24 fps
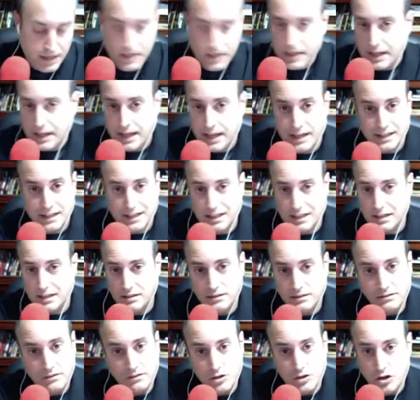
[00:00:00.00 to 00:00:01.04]
and
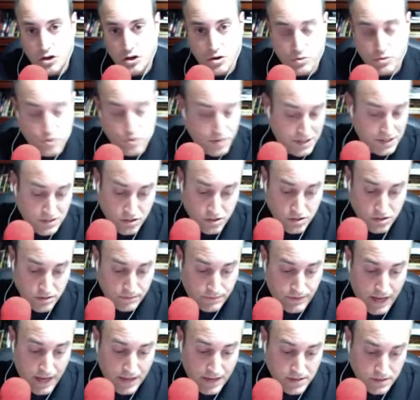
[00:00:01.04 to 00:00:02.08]
again no transitional
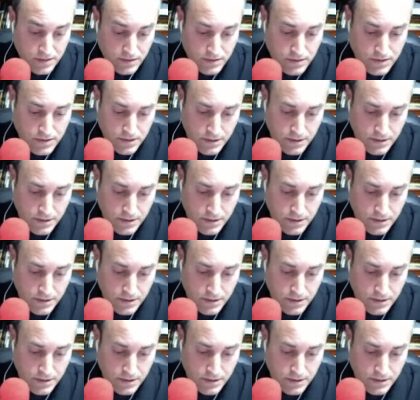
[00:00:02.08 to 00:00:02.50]
fossils